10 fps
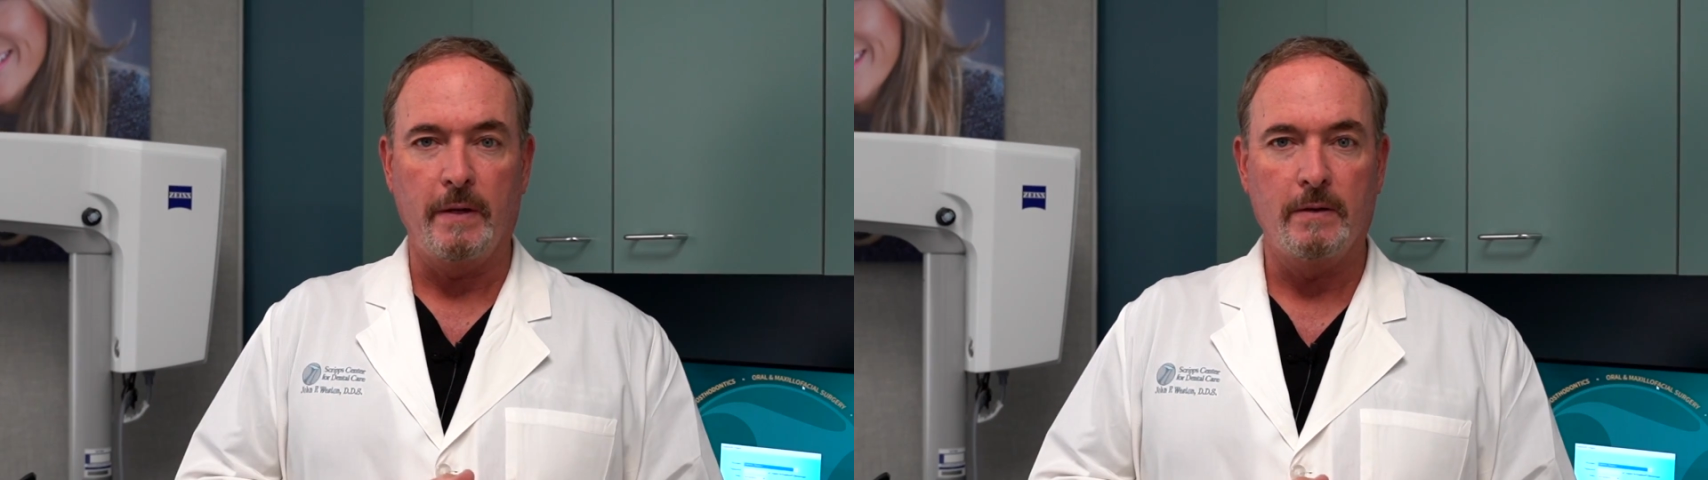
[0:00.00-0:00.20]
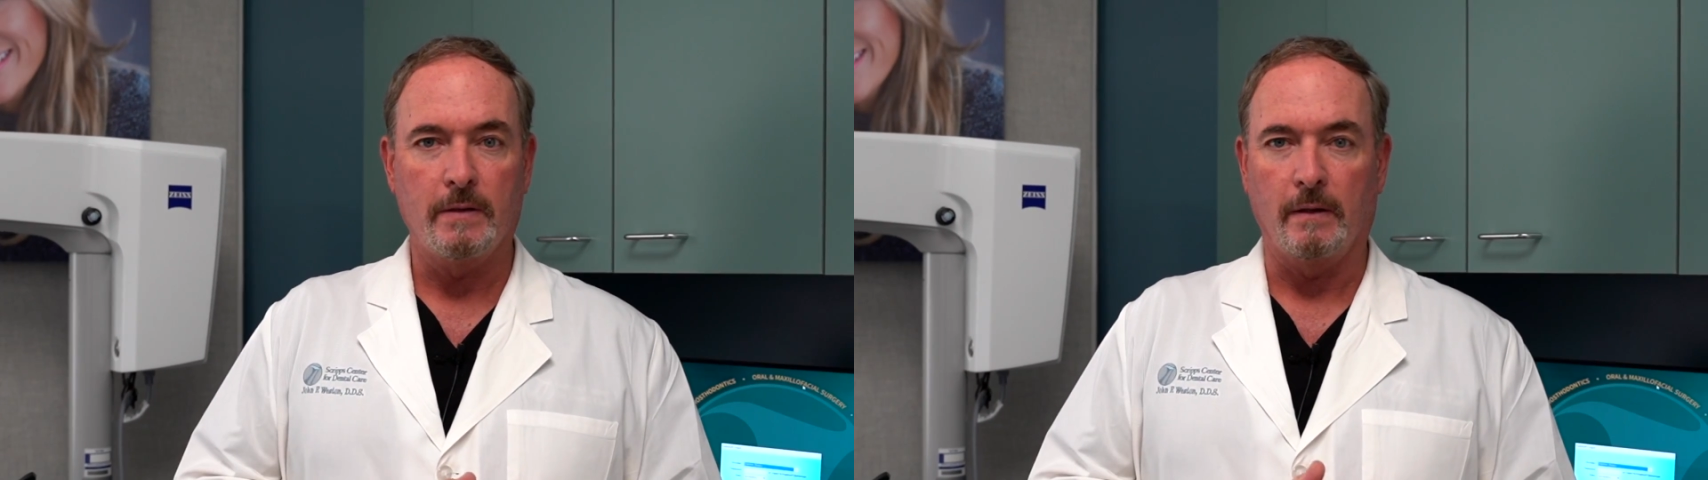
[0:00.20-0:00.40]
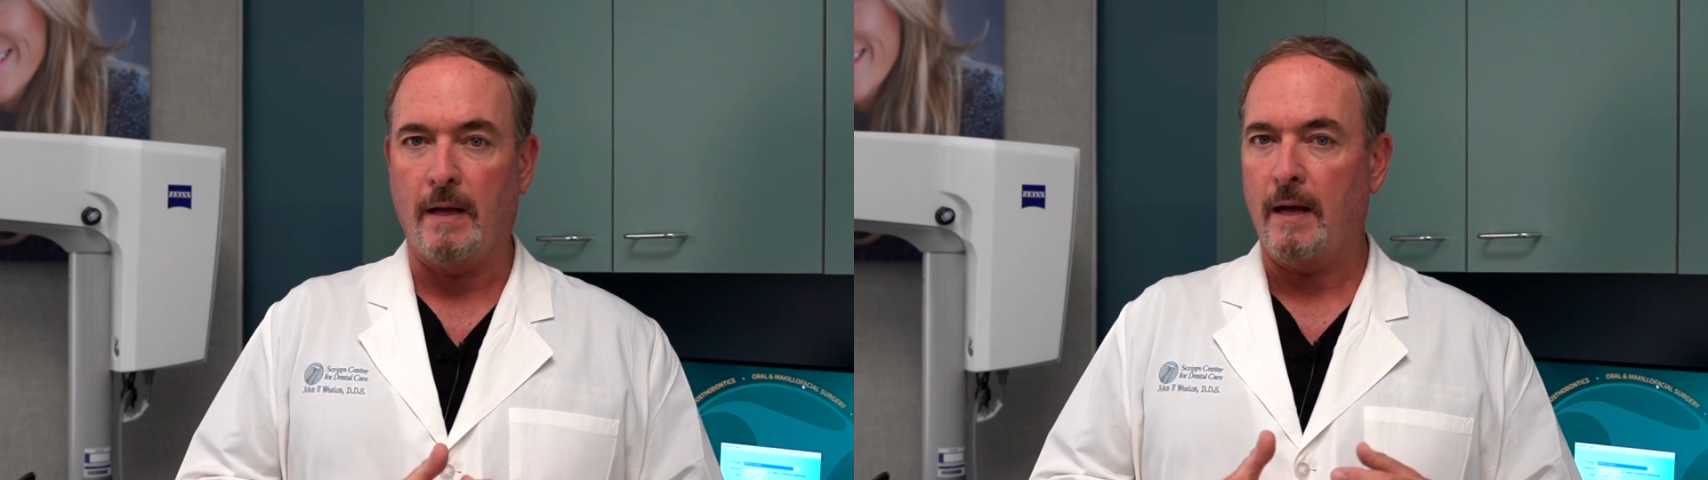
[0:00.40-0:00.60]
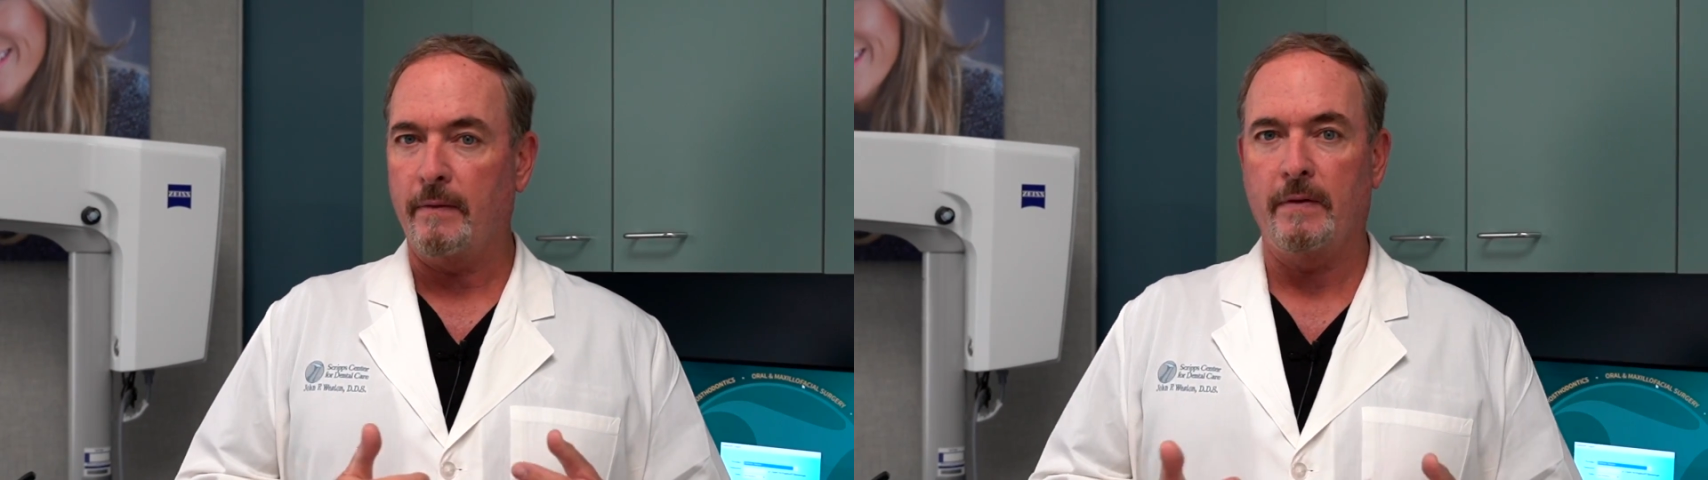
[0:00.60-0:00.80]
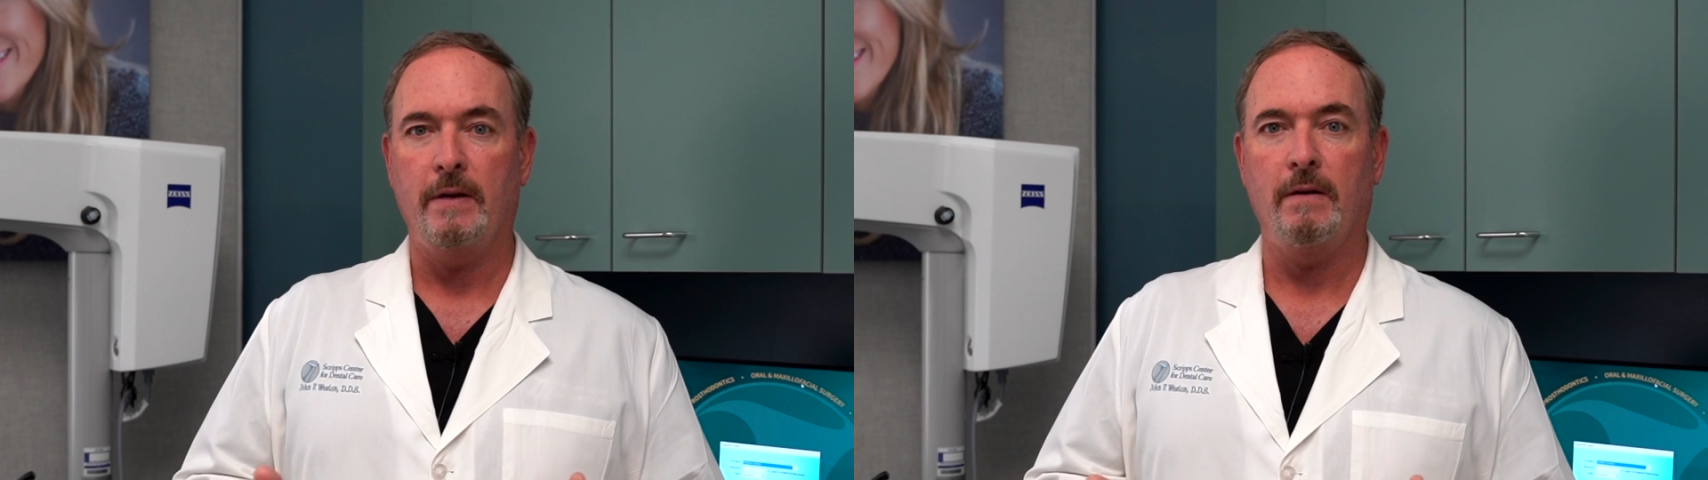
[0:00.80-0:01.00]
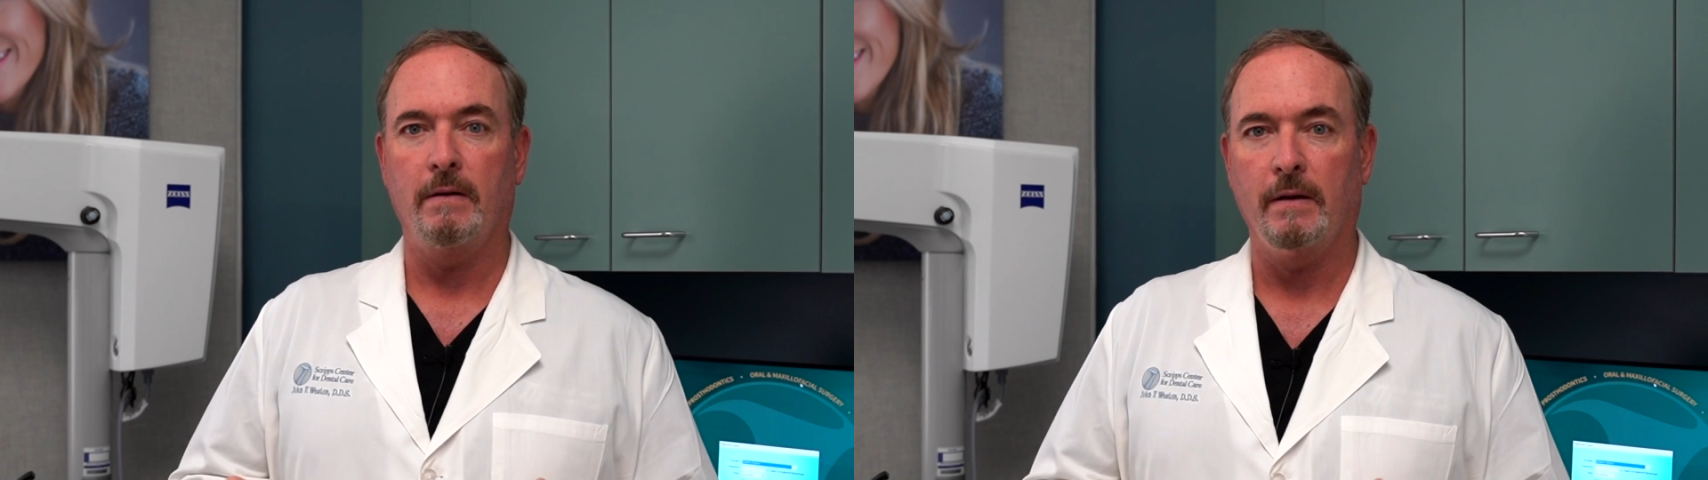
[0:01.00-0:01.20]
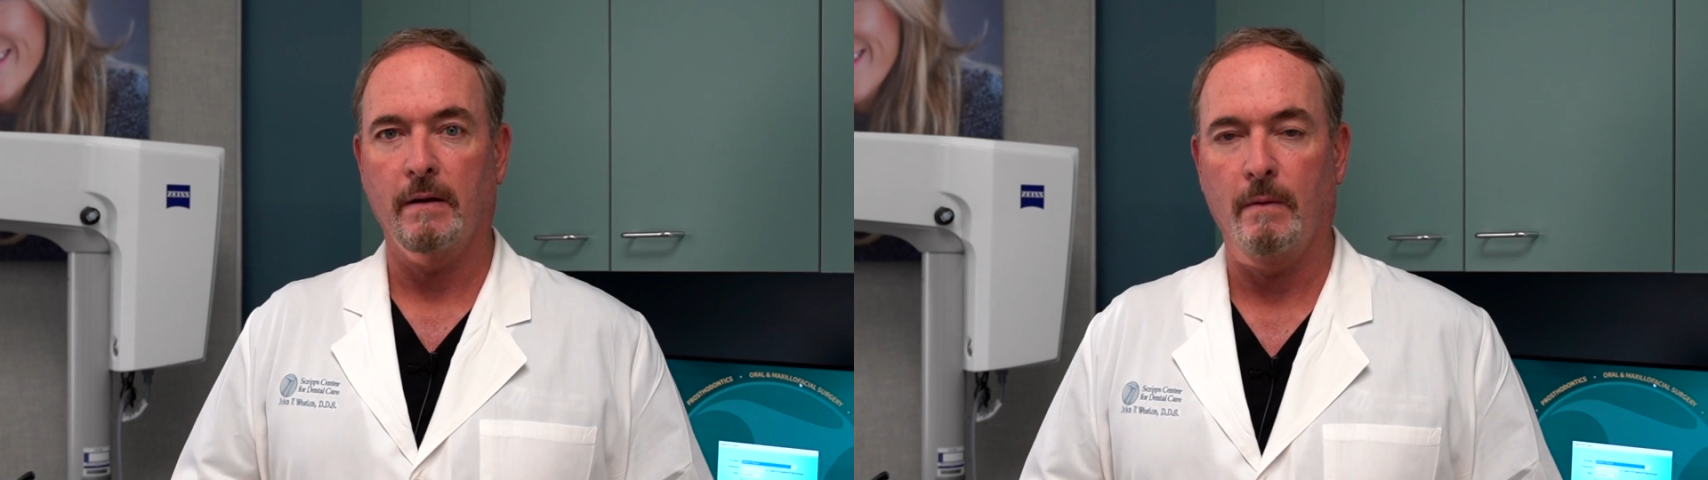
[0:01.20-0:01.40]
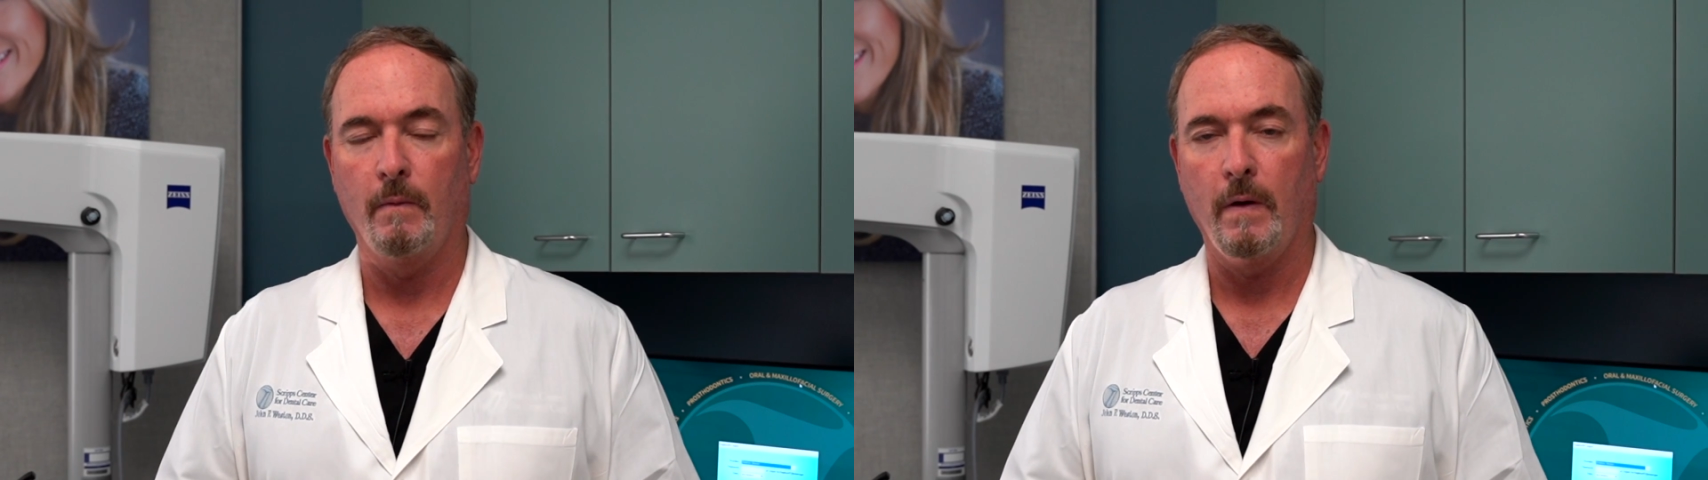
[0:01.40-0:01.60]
use a lot of veneering